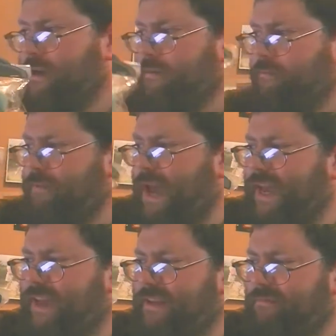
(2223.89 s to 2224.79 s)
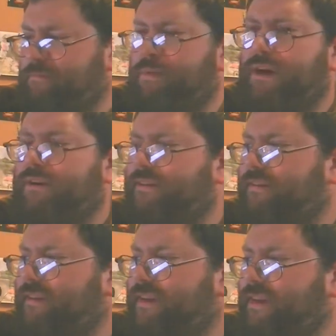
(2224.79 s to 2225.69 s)
maggot bug
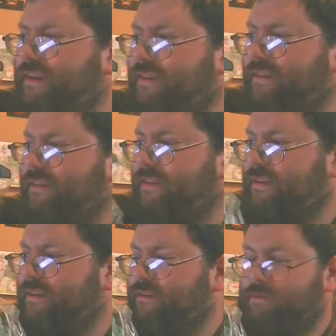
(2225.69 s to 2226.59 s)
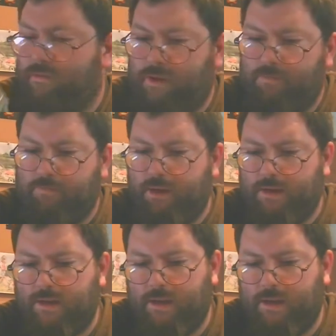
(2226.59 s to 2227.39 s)
thing here. Little green bug.